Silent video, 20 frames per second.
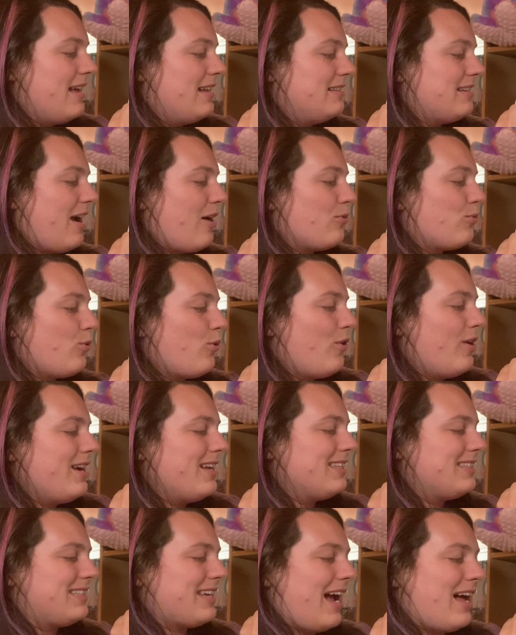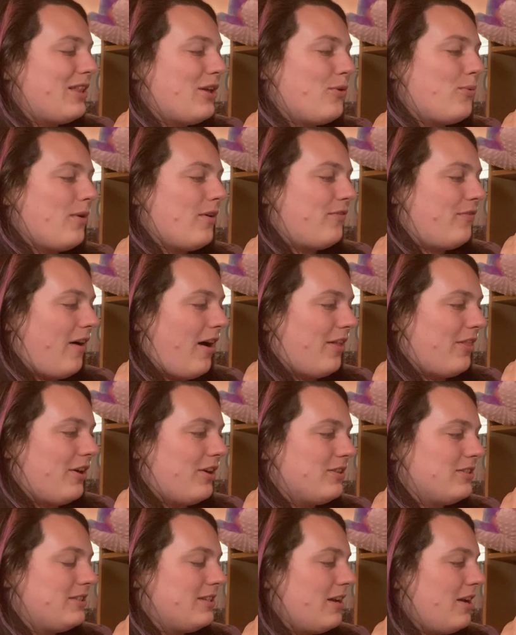Now Roy and Silo were
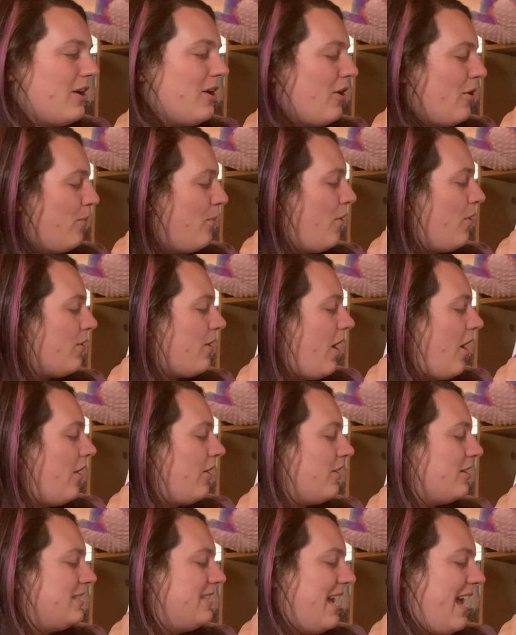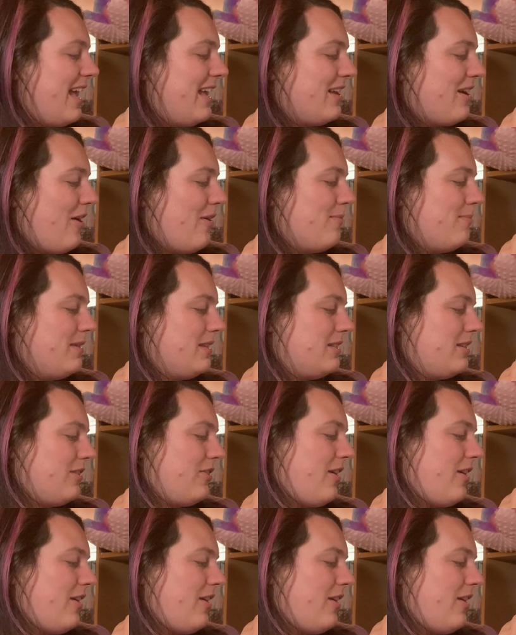fathers. We'll call her Tango, Mr.